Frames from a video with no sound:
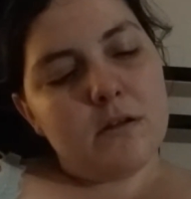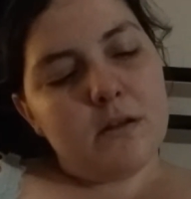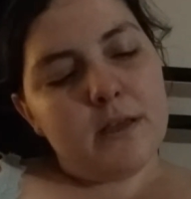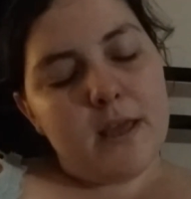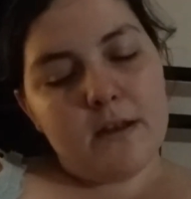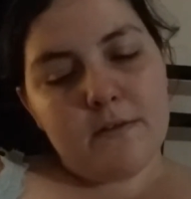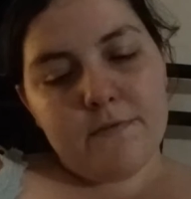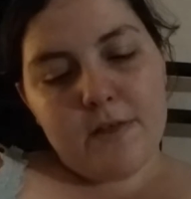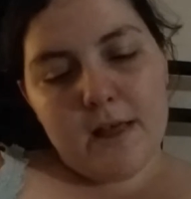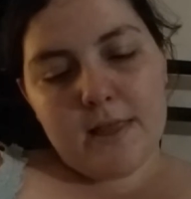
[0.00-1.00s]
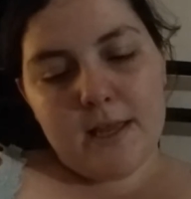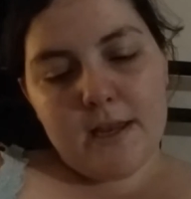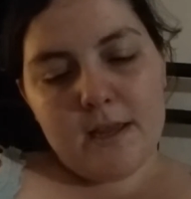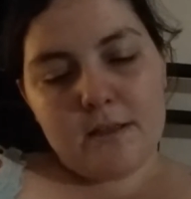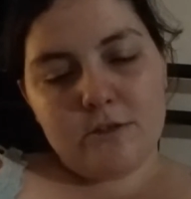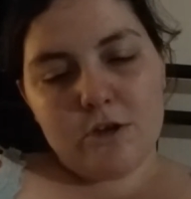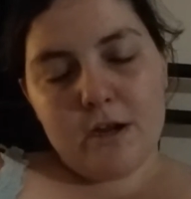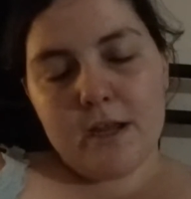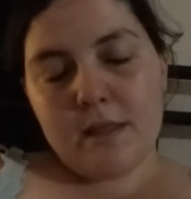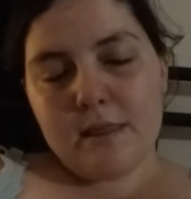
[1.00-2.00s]
again a FlyLady
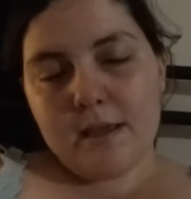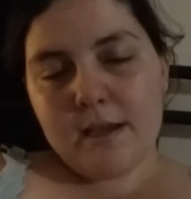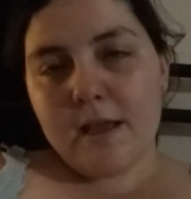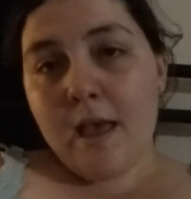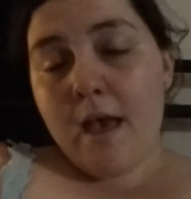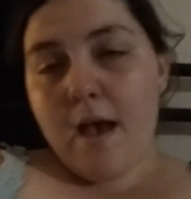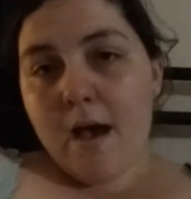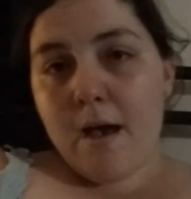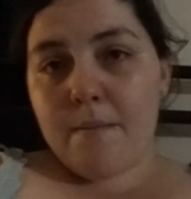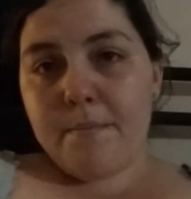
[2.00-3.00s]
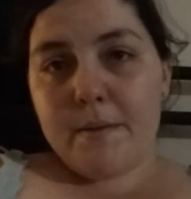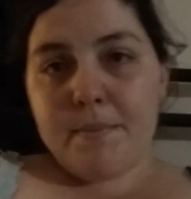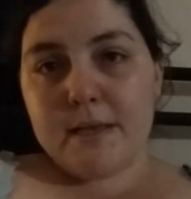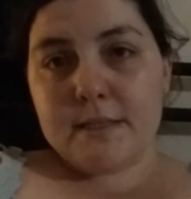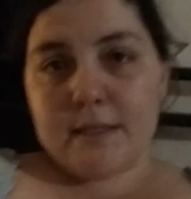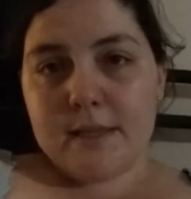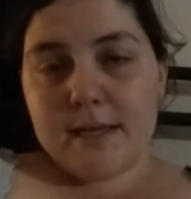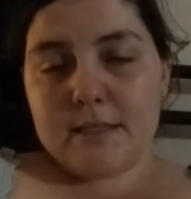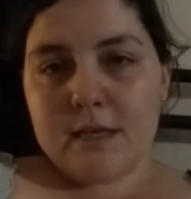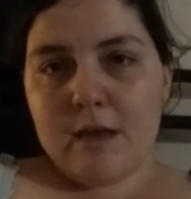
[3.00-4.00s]
jargon thing, but basically
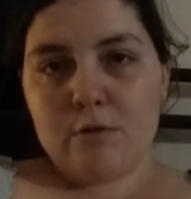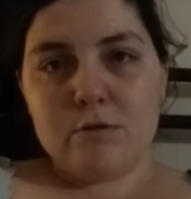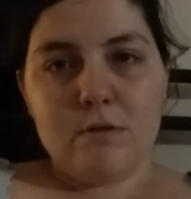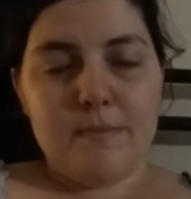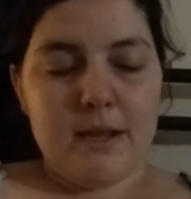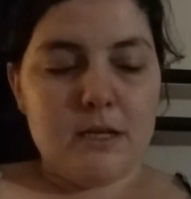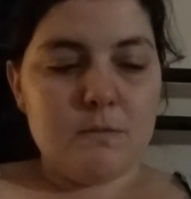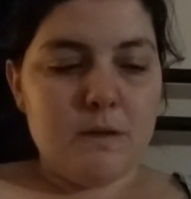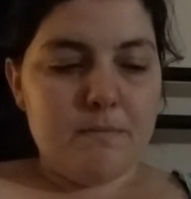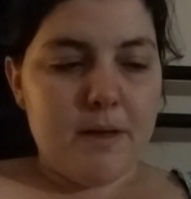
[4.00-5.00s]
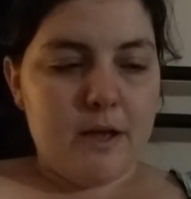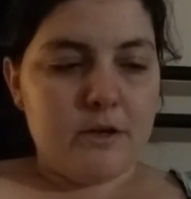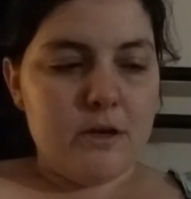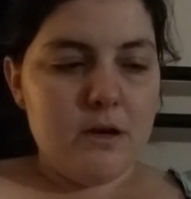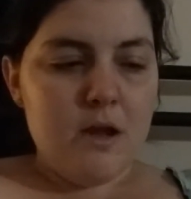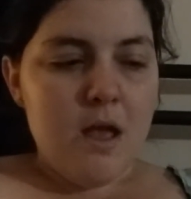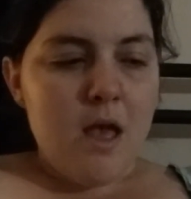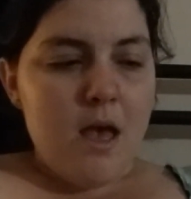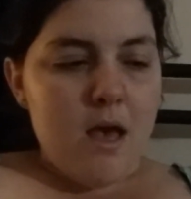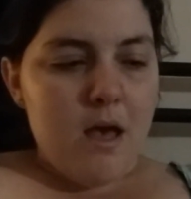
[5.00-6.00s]
it's a household management binder.
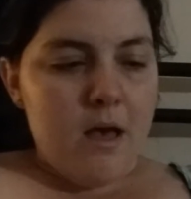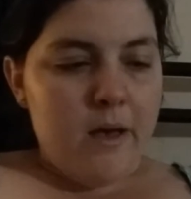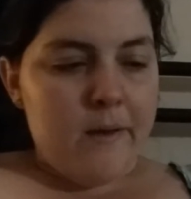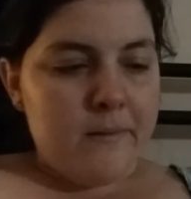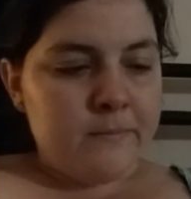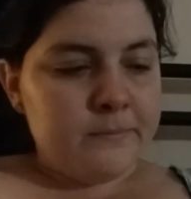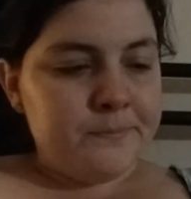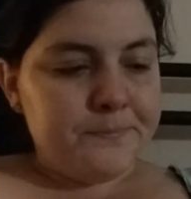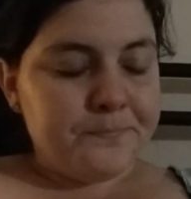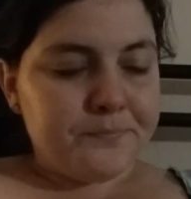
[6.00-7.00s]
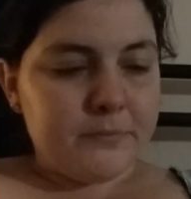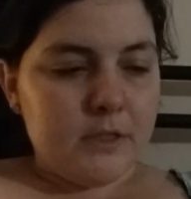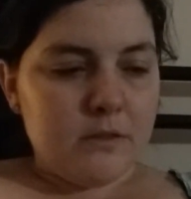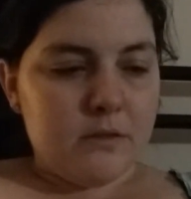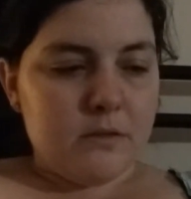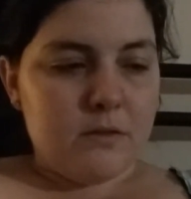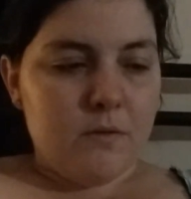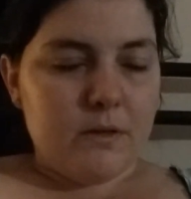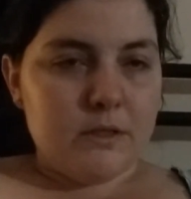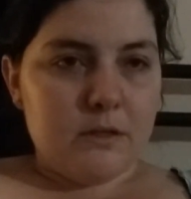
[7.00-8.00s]

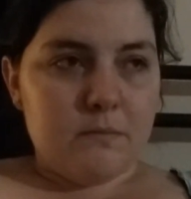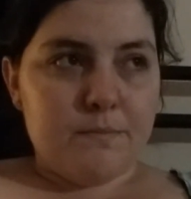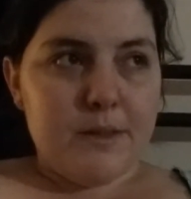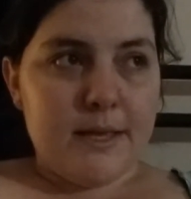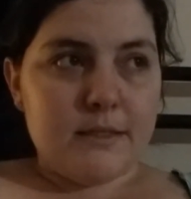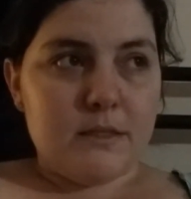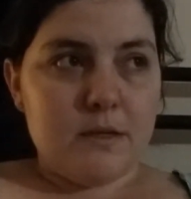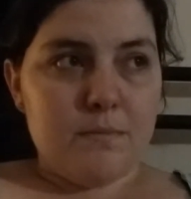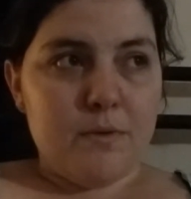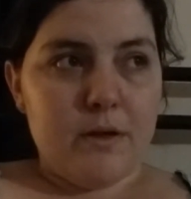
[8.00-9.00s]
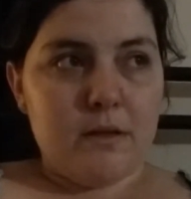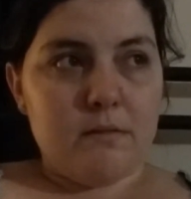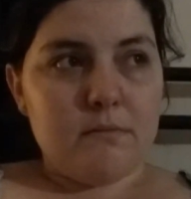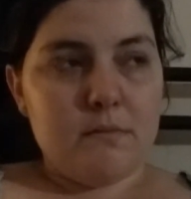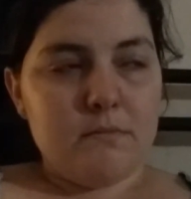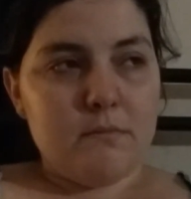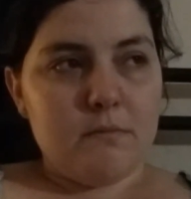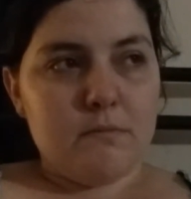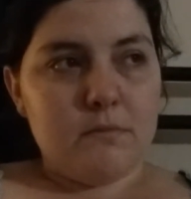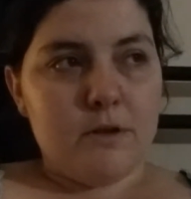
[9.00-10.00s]
So it's a place to put
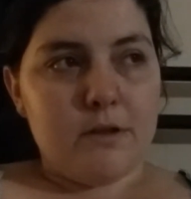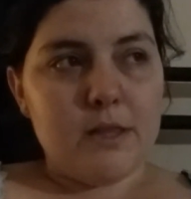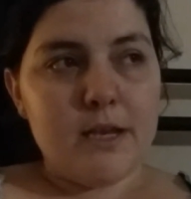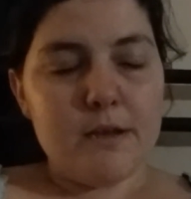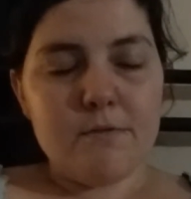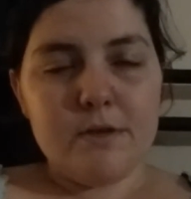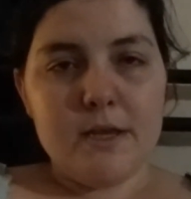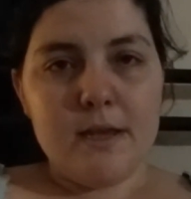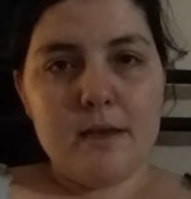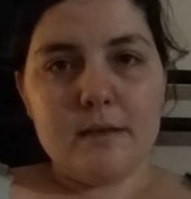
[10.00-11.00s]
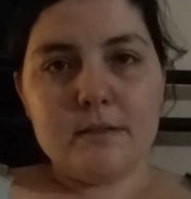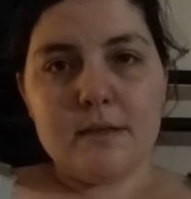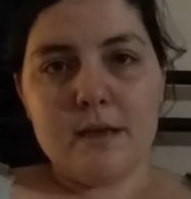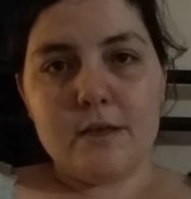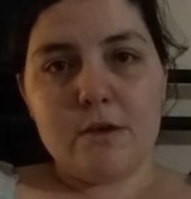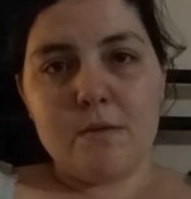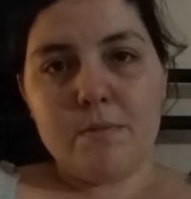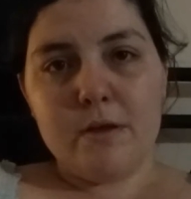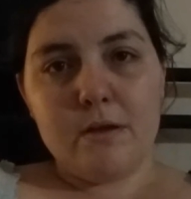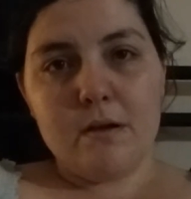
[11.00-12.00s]
your cleaning routines. You could
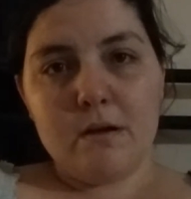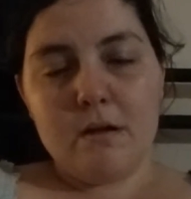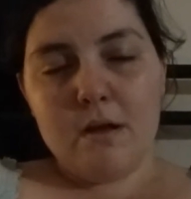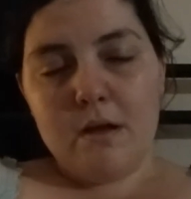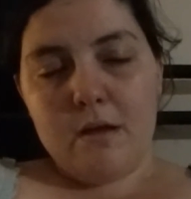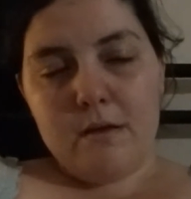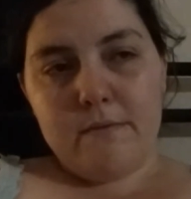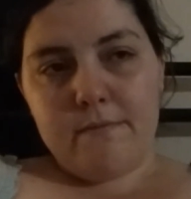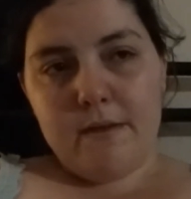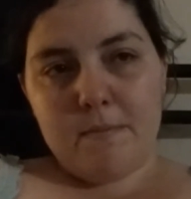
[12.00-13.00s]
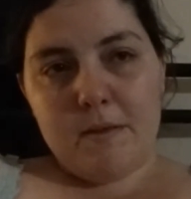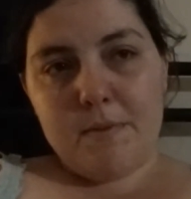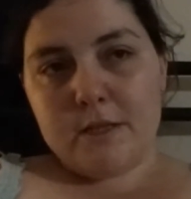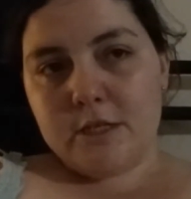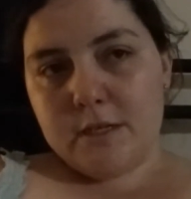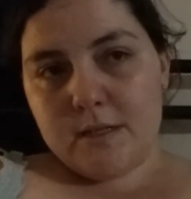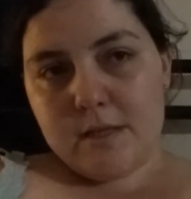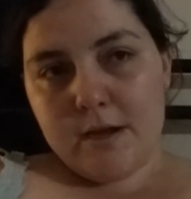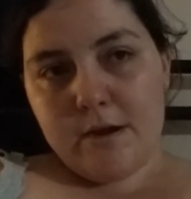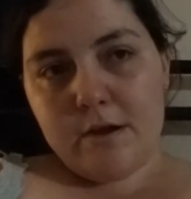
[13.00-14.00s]
put your family budget in
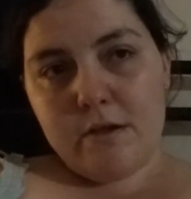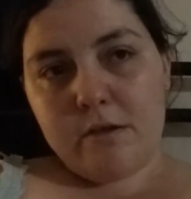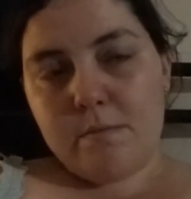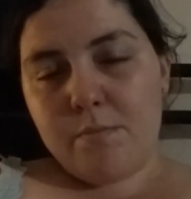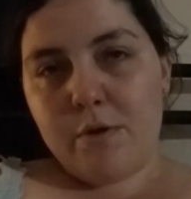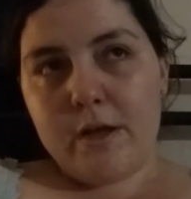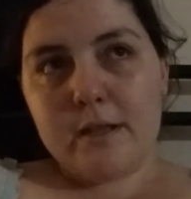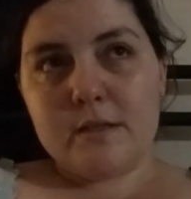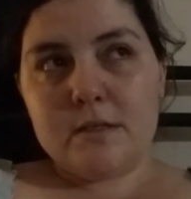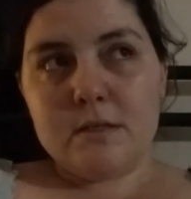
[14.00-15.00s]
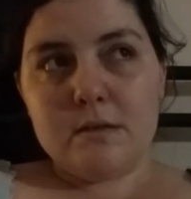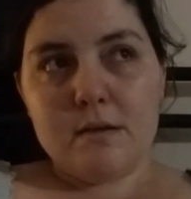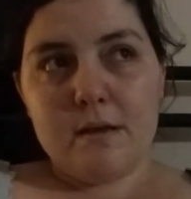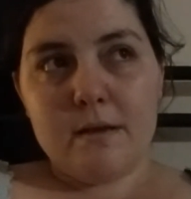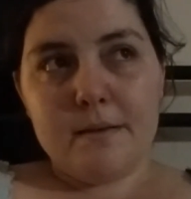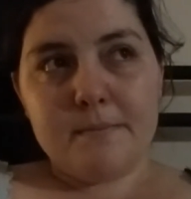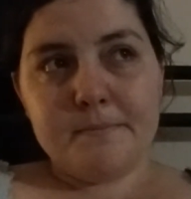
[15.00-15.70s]
there. You can put a